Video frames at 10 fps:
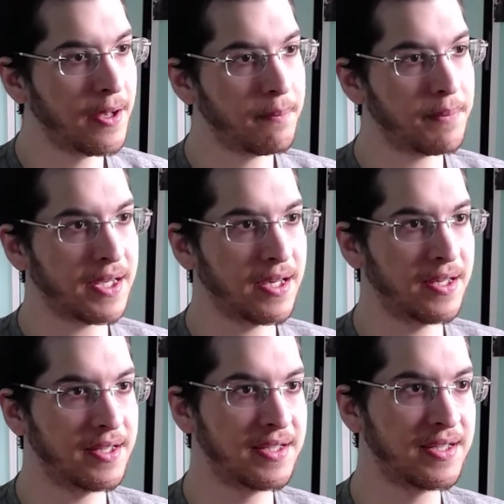
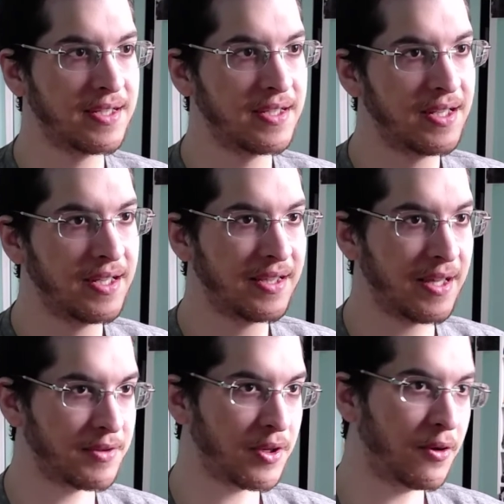because that
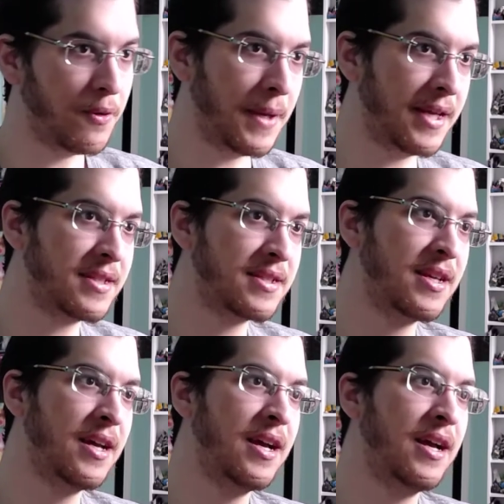was a whole mess.
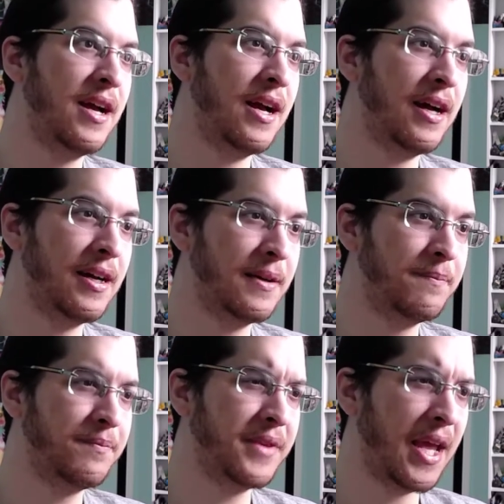
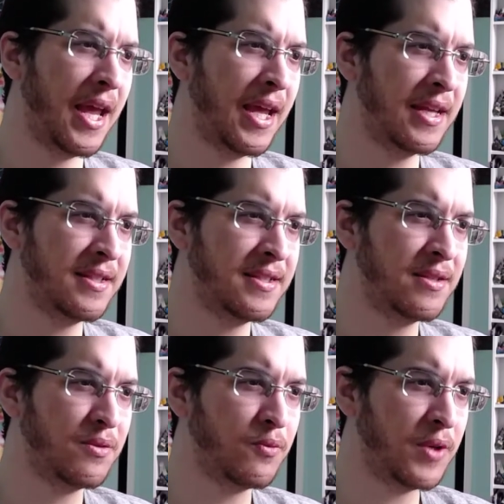
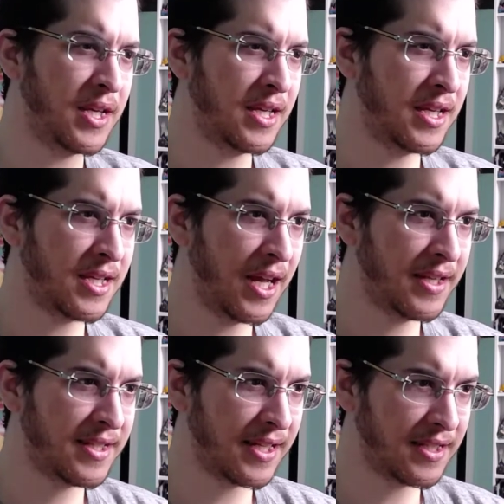And we
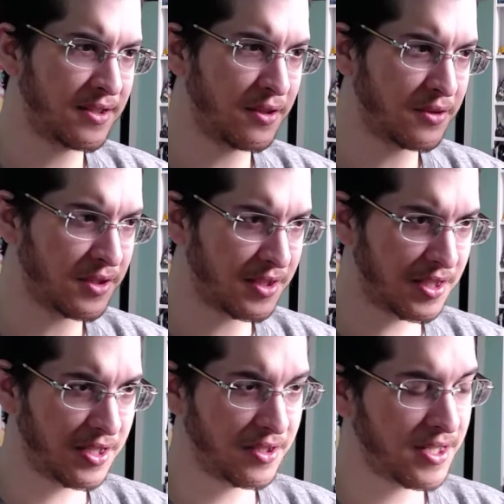contacted Social
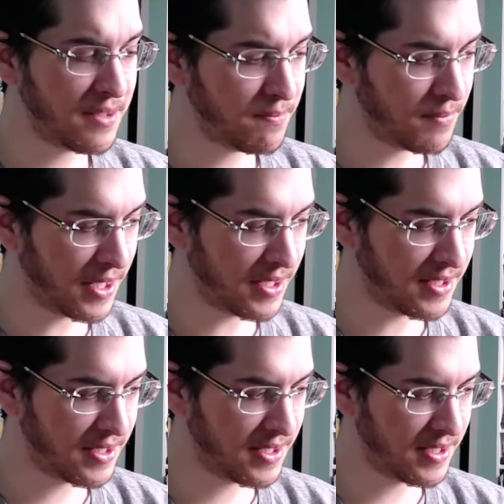Security,
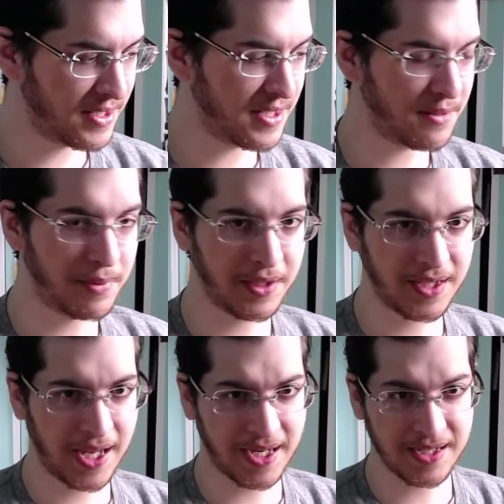because the disability
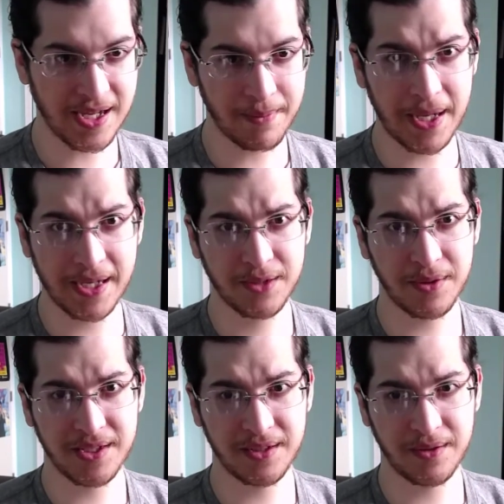hadn't got back to
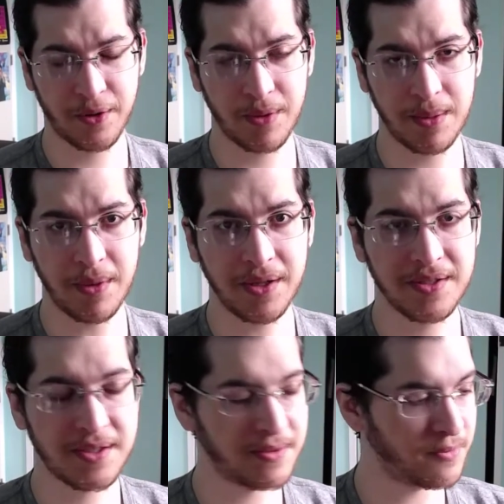us in 3
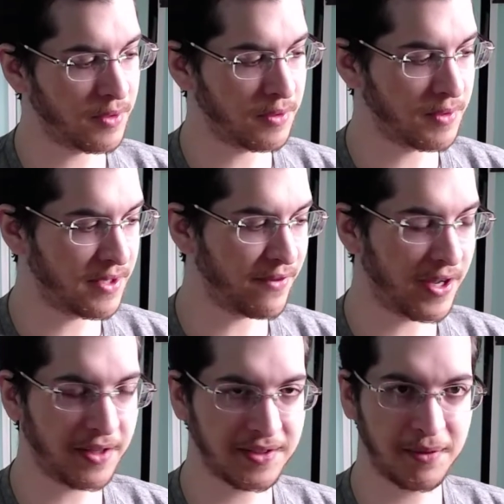months when we
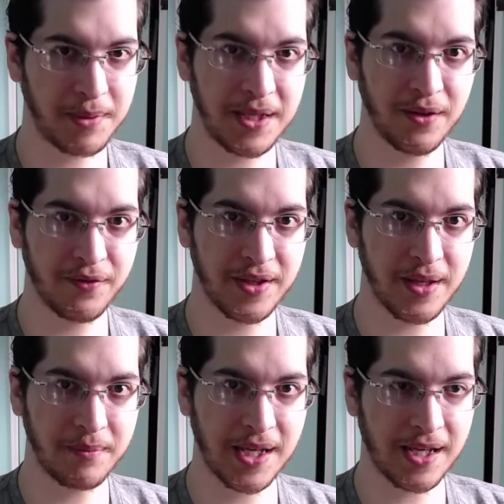filed an appeal for
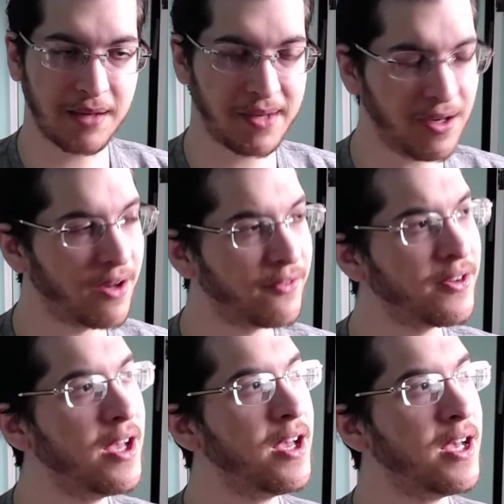them kicking me off.
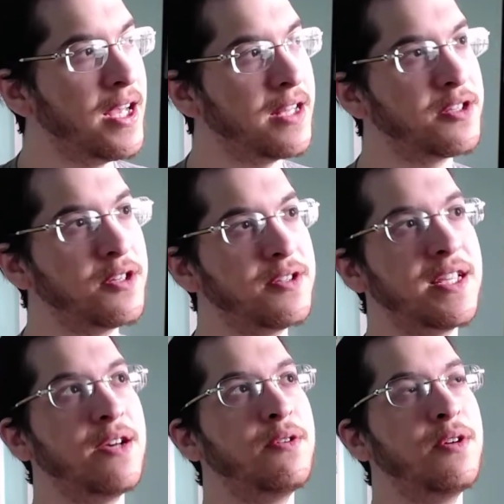It turns
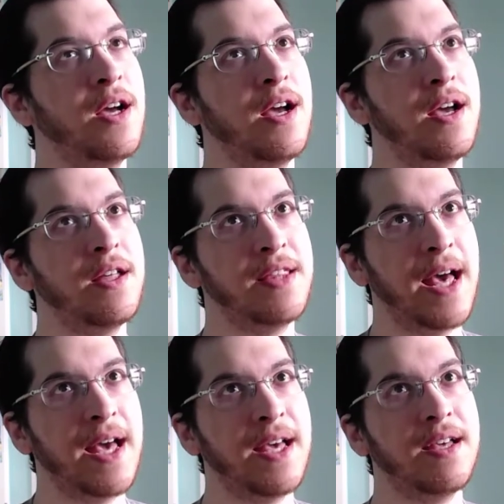out
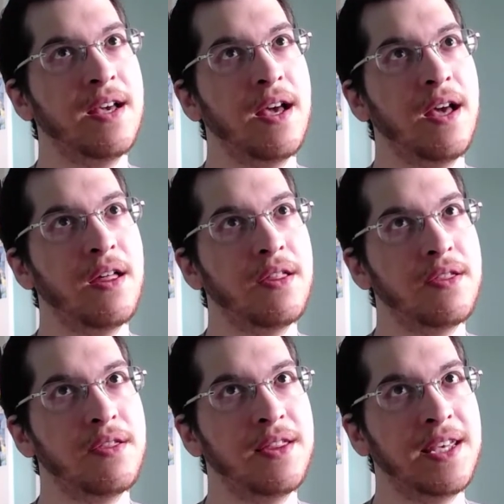that
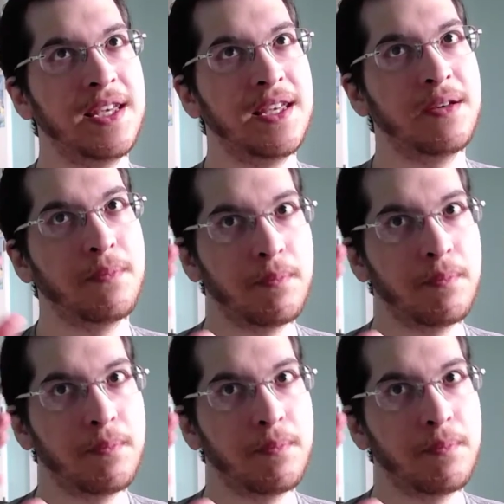the